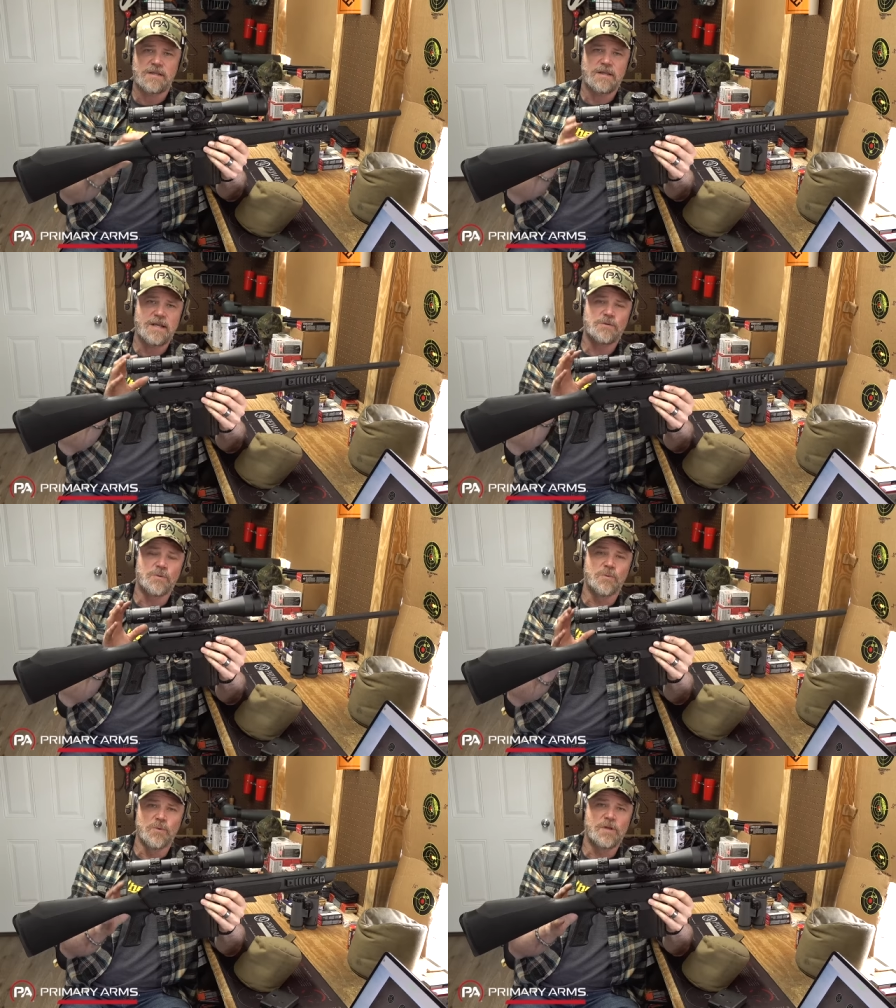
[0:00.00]
The things
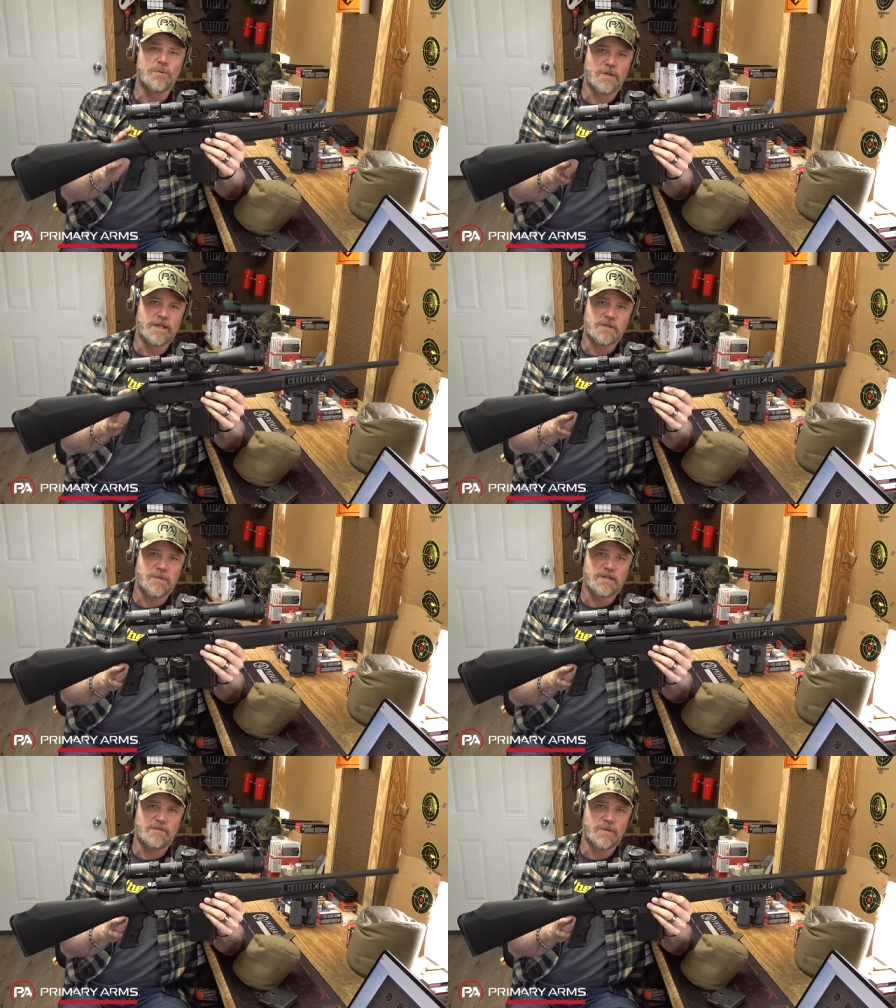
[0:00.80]
were really, really
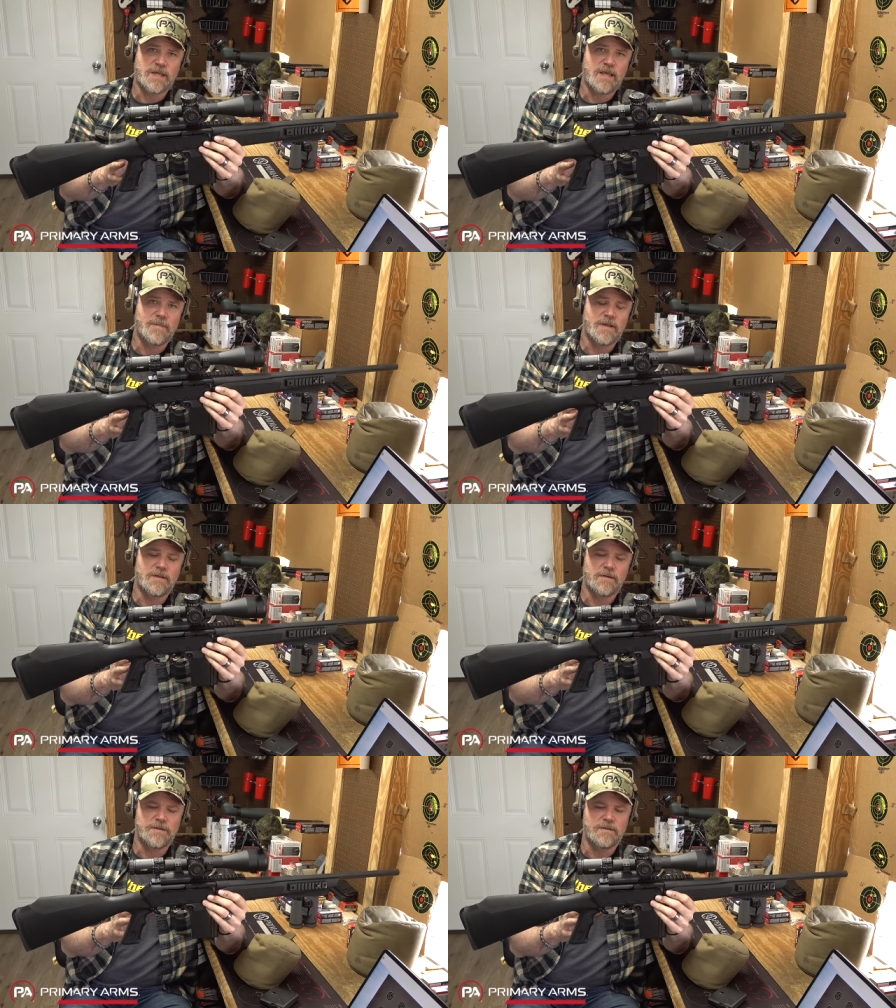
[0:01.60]
expensive when they came out in
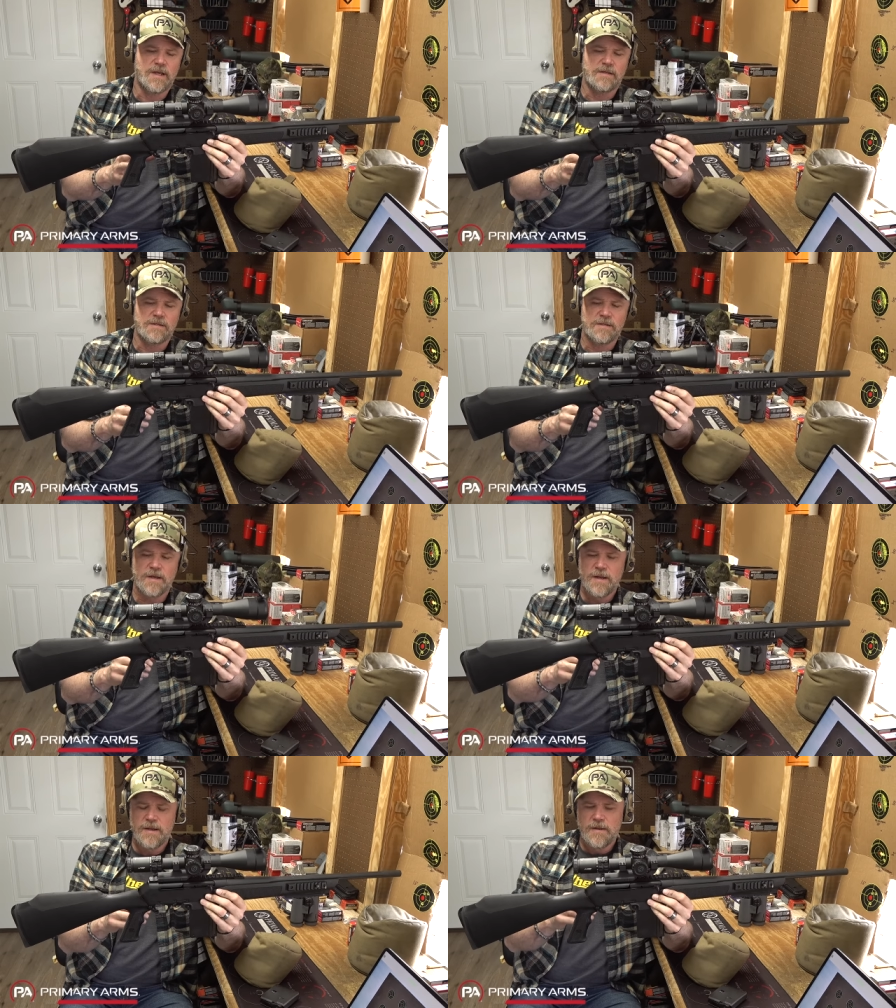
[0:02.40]
the early 2000s.
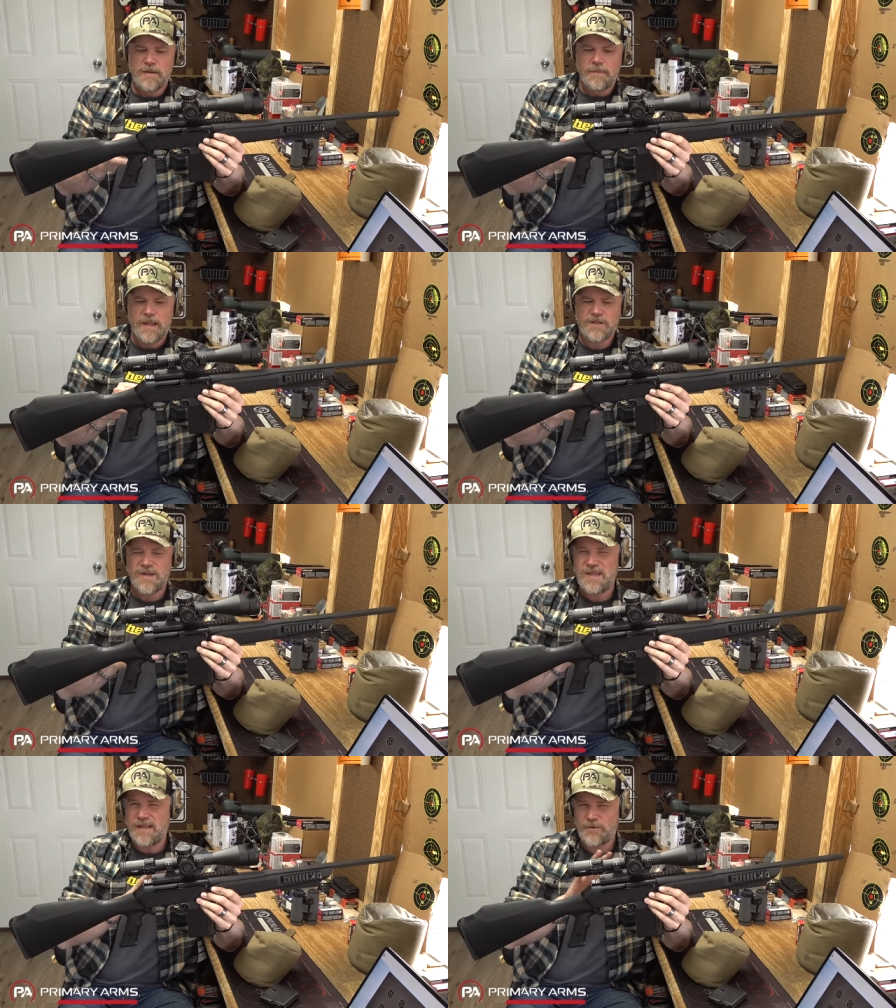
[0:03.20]
And so
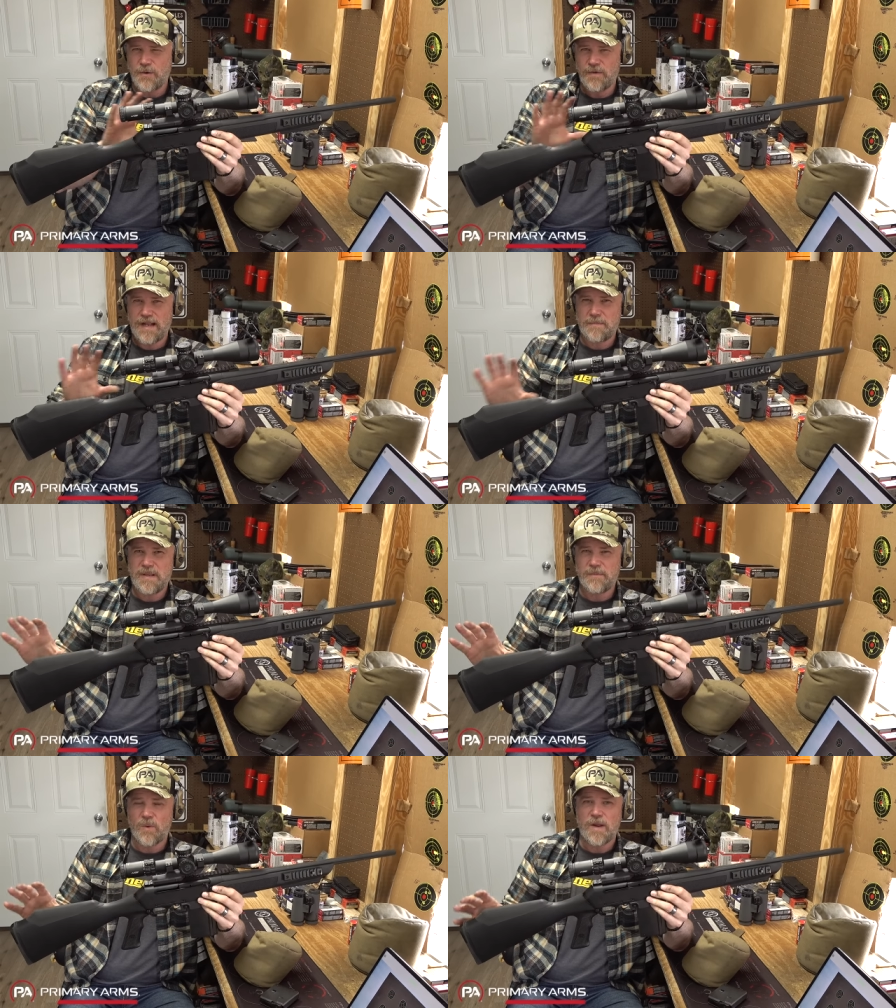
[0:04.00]
I think that drove a lot of
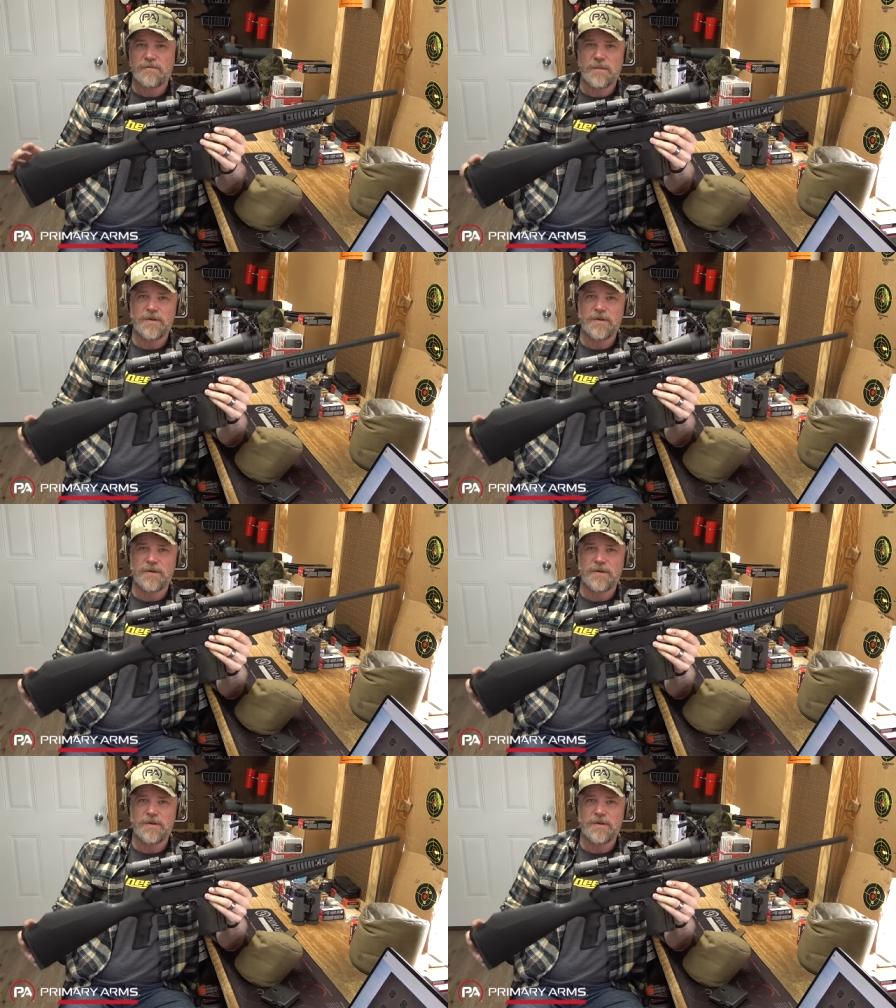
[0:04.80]
people away from